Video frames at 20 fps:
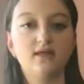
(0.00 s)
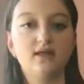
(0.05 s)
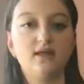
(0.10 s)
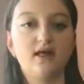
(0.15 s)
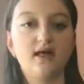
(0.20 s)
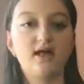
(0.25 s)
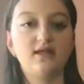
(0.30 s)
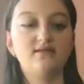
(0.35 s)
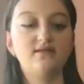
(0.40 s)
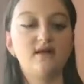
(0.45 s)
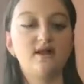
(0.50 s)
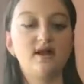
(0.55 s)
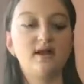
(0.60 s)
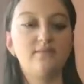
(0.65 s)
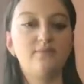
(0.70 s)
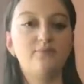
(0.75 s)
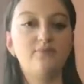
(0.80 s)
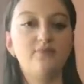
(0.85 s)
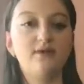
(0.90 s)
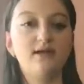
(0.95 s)
and then
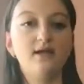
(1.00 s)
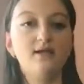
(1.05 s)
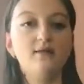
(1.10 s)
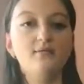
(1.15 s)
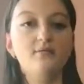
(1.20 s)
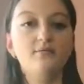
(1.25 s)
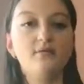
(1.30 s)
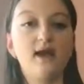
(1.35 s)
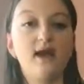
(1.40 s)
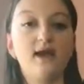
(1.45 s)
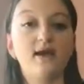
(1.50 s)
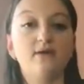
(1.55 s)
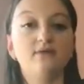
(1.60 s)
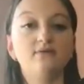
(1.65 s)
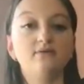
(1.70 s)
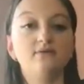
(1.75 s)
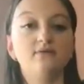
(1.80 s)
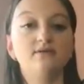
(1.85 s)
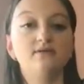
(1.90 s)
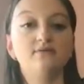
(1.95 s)
I bring it
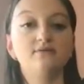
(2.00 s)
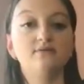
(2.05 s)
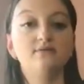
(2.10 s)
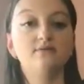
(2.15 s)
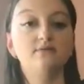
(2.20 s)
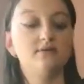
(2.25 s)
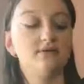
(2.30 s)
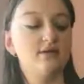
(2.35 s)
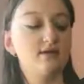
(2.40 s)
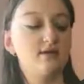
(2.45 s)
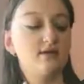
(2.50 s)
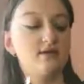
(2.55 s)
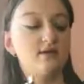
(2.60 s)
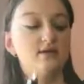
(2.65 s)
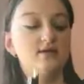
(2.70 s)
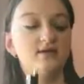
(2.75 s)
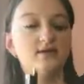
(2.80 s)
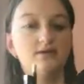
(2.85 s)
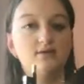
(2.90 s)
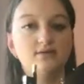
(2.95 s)
around.
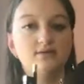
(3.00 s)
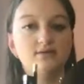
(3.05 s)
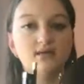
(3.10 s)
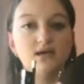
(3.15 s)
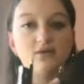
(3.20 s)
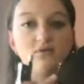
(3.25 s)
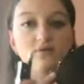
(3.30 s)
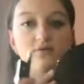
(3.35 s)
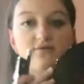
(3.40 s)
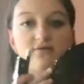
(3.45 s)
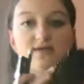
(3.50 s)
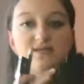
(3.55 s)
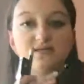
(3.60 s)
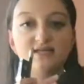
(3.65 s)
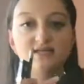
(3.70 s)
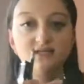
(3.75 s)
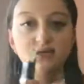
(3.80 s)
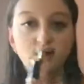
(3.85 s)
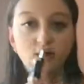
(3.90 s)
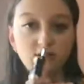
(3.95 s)
Now, this
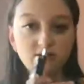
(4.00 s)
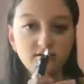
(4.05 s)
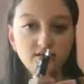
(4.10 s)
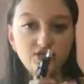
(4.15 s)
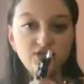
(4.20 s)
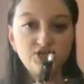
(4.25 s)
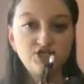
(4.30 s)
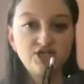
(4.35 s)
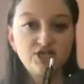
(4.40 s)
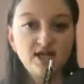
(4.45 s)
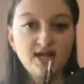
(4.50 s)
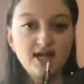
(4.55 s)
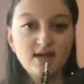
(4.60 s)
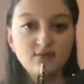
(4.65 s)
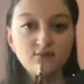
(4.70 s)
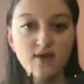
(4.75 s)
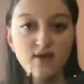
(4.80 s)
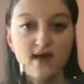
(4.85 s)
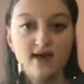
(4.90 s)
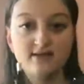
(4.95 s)
is called the
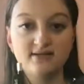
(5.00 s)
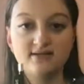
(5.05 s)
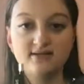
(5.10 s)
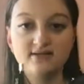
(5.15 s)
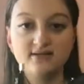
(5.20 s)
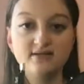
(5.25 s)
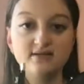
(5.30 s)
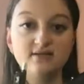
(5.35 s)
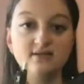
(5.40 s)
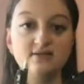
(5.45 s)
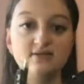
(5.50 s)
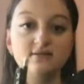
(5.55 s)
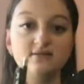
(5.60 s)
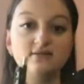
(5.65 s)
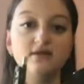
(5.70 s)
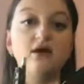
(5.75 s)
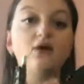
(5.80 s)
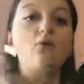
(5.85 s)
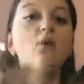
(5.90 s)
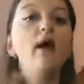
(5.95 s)
chin rest.
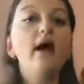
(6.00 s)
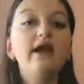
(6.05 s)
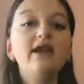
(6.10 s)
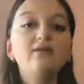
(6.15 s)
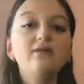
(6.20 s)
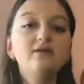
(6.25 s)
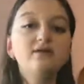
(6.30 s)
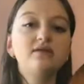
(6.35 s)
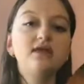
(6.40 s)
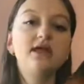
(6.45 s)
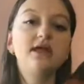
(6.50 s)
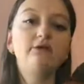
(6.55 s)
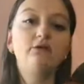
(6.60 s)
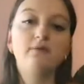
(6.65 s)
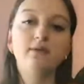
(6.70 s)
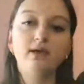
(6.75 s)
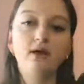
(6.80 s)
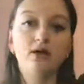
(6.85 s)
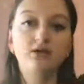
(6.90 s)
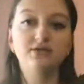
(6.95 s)
Now, why do we think it would
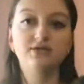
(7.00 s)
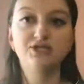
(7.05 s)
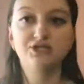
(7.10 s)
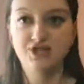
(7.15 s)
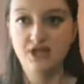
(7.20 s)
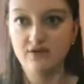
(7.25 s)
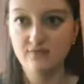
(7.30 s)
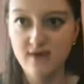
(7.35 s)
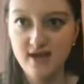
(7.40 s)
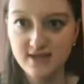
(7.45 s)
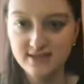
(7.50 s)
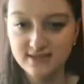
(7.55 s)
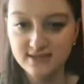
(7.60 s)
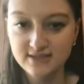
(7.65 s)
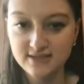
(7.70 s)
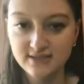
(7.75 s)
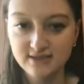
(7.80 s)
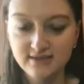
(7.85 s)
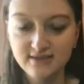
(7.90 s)
be called the chin rest?